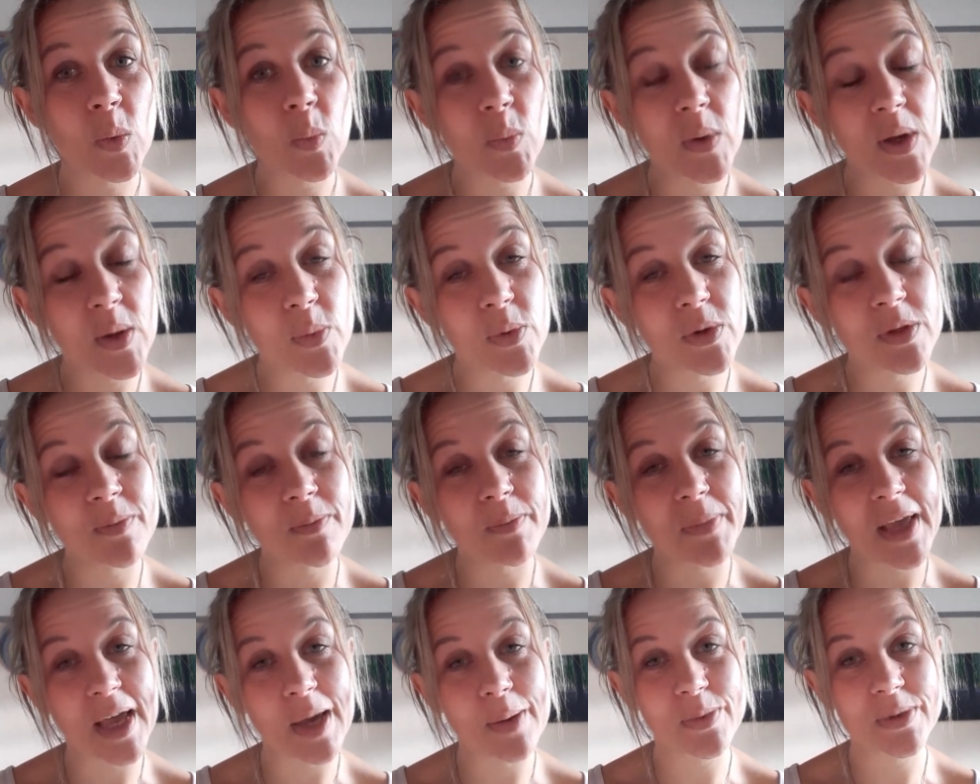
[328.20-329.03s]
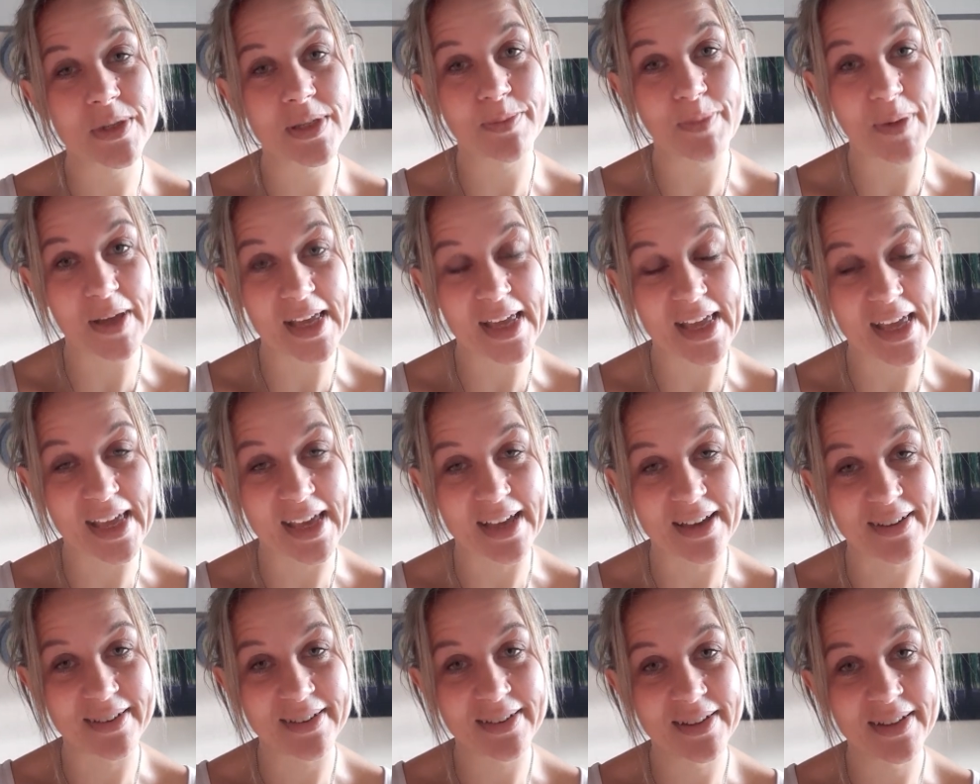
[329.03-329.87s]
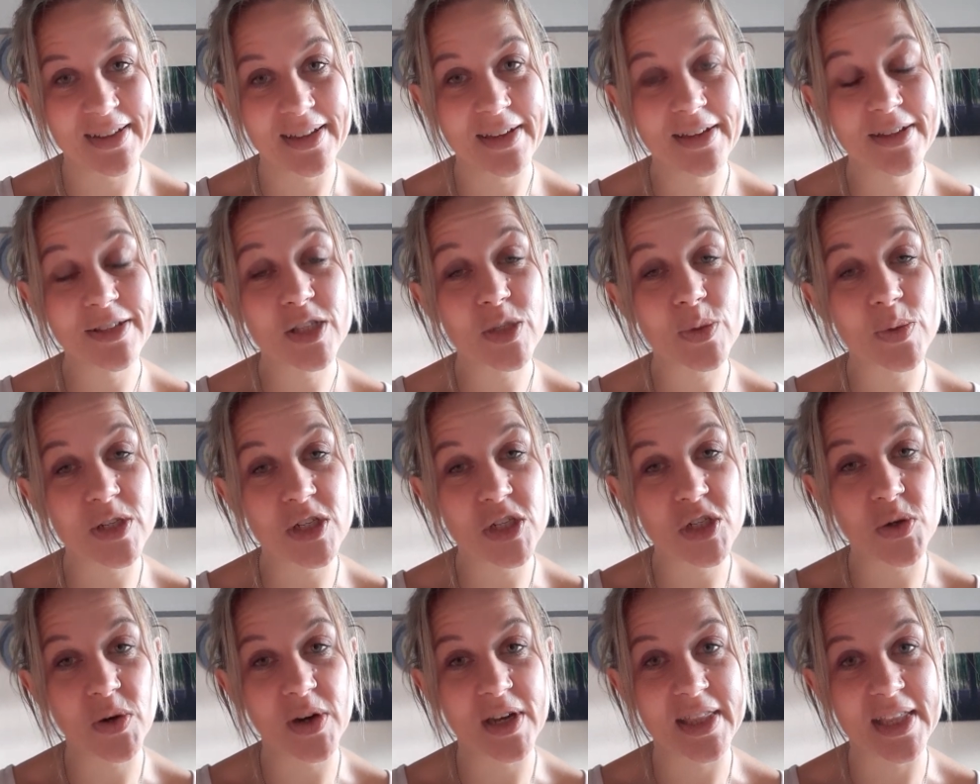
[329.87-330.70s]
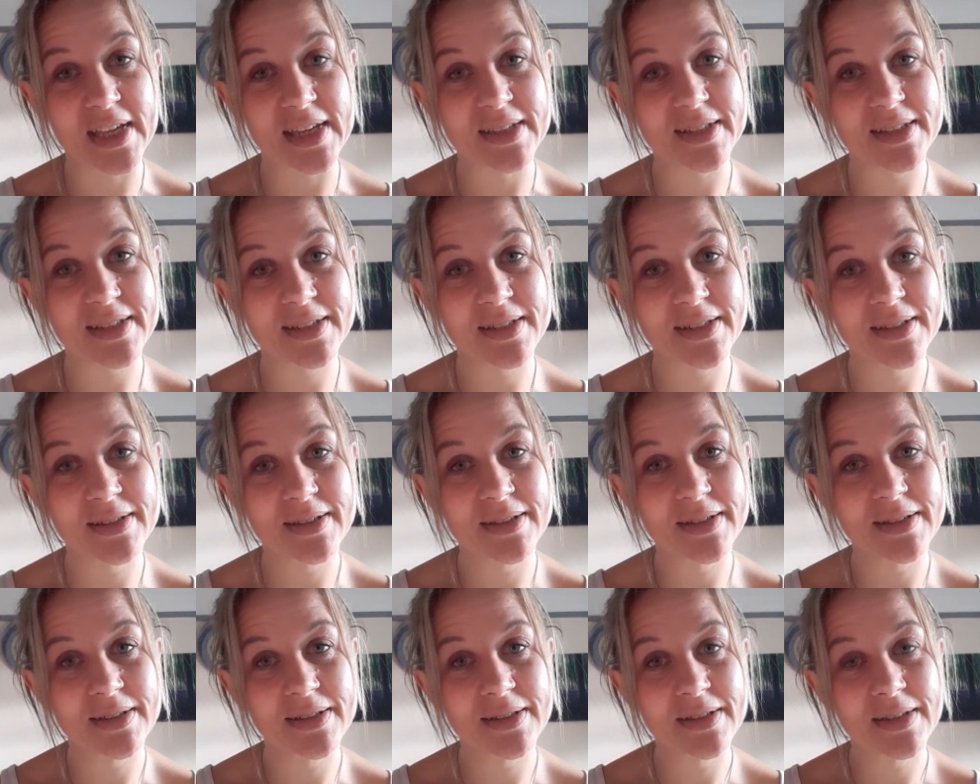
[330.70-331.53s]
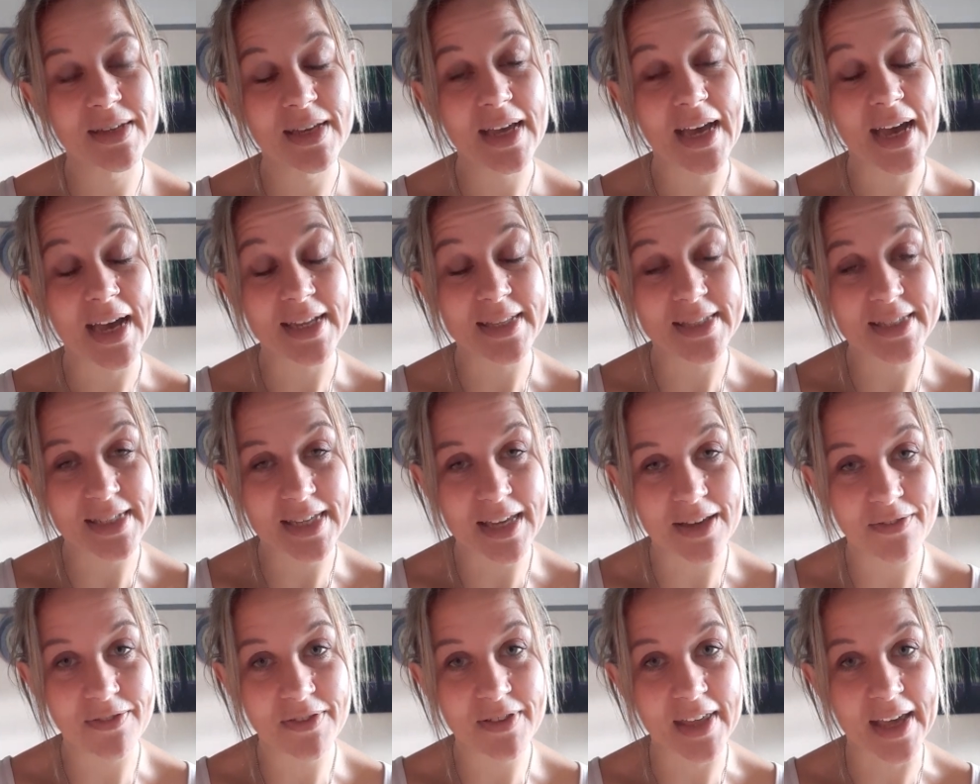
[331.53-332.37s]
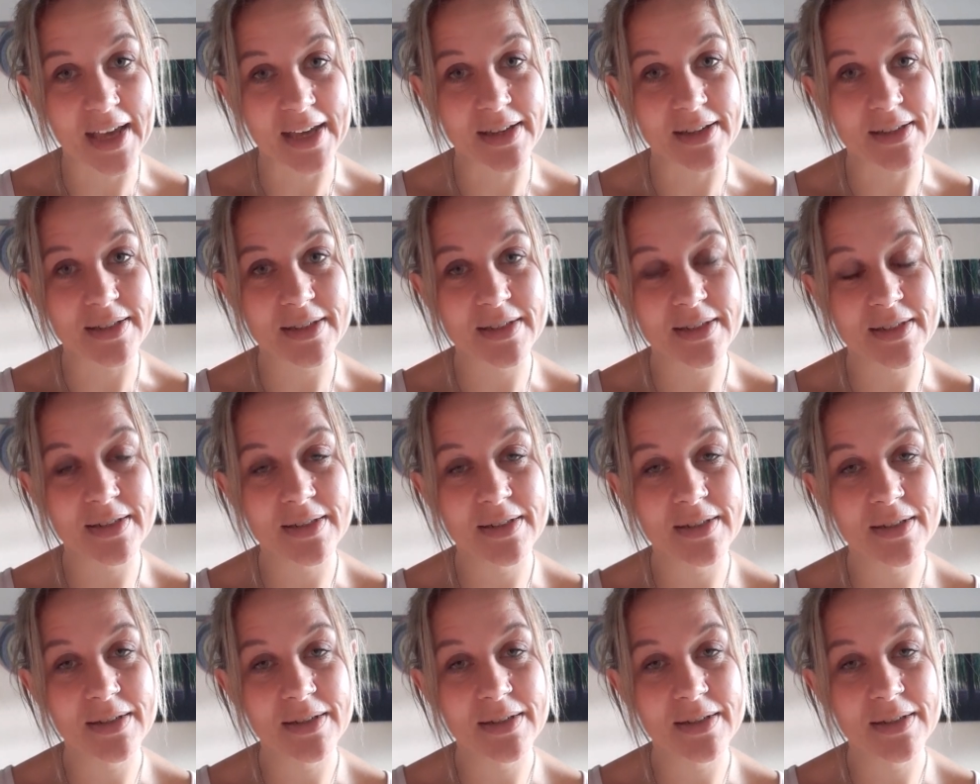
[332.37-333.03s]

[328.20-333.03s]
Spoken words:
we wouldn't be able to be here to enjoy this and to give thanks.